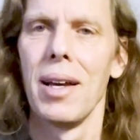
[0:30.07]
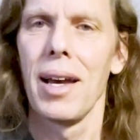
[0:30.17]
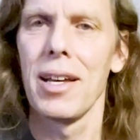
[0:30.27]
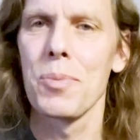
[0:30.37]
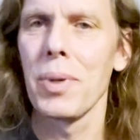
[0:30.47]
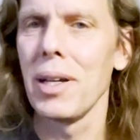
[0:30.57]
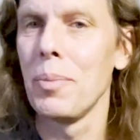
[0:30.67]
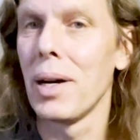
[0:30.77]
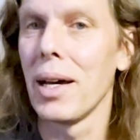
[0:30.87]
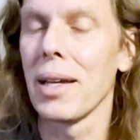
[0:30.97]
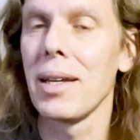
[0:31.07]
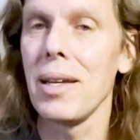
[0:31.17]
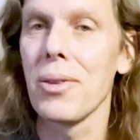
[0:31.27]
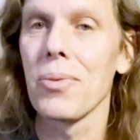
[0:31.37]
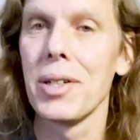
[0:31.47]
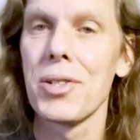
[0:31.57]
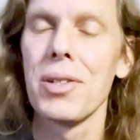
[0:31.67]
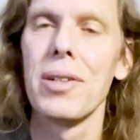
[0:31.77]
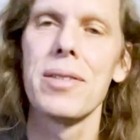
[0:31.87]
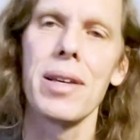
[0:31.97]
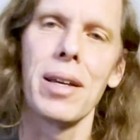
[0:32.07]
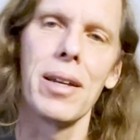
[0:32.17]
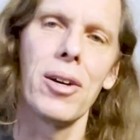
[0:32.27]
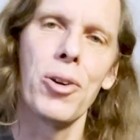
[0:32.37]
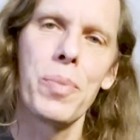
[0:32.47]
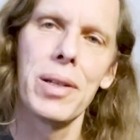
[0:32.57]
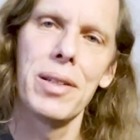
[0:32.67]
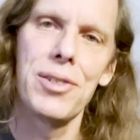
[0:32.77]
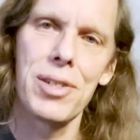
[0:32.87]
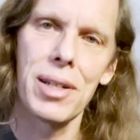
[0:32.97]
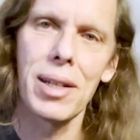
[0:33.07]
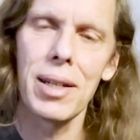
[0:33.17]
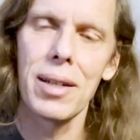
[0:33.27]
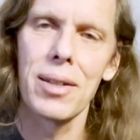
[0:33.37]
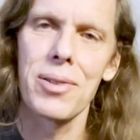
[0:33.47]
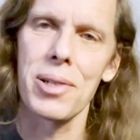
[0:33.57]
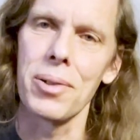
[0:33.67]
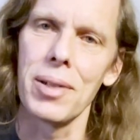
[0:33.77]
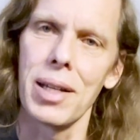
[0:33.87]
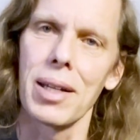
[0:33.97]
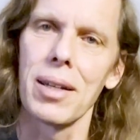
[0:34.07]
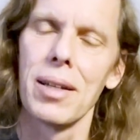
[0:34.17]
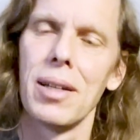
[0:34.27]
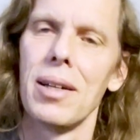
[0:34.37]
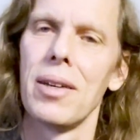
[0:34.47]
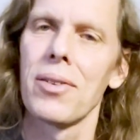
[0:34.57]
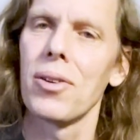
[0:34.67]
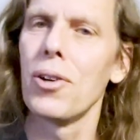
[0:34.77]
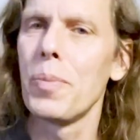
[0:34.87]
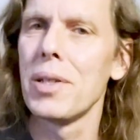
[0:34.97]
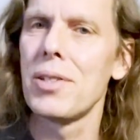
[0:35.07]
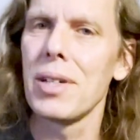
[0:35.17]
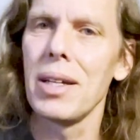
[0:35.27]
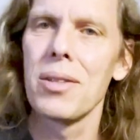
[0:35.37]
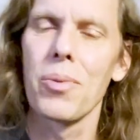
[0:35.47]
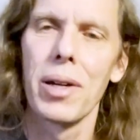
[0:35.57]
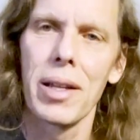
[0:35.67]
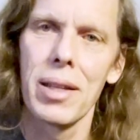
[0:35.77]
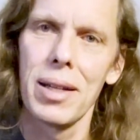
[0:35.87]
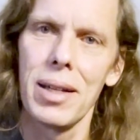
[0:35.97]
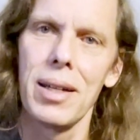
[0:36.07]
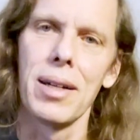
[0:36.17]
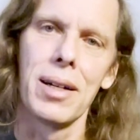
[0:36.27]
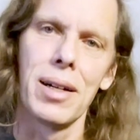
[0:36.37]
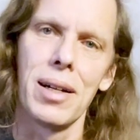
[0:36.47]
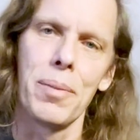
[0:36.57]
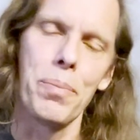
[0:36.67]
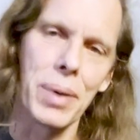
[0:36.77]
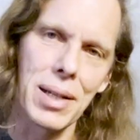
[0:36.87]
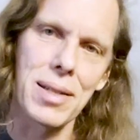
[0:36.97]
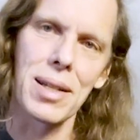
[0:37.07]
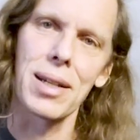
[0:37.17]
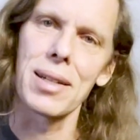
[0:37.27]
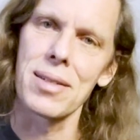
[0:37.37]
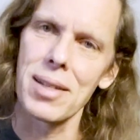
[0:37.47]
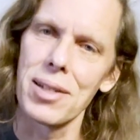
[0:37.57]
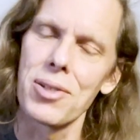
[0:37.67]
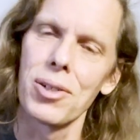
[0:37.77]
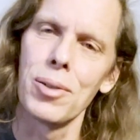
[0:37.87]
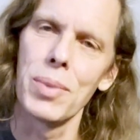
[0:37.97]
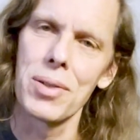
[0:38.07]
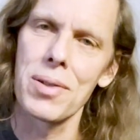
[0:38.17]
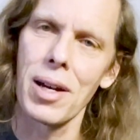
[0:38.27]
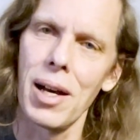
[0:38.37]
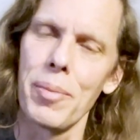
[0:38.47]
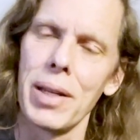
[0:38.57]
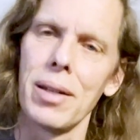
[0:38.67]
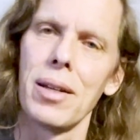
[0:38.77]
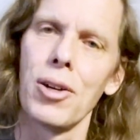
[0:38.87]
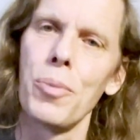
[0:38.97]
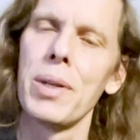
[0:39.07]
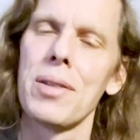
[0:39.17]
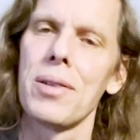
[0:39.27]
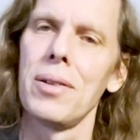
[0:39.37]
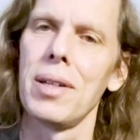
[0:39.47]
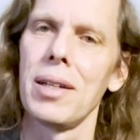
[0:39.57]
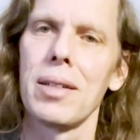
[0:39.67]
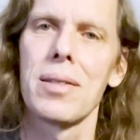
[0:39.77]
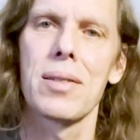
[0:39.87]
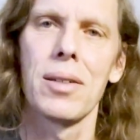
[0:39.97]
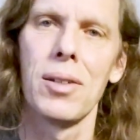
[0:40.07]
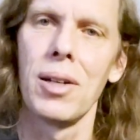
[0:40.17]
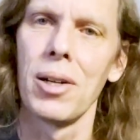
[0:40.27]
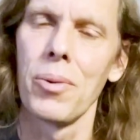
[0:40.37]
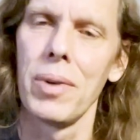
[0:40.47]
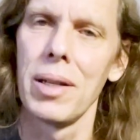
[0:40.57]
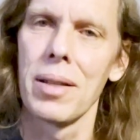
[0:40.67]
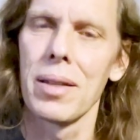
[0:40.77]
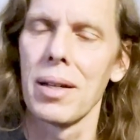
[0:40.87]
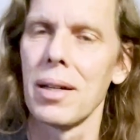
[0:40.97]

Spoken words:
as played by Keith Richards in Open G tuning. So, Open G is one of the basic, essential, most common open tunings, along with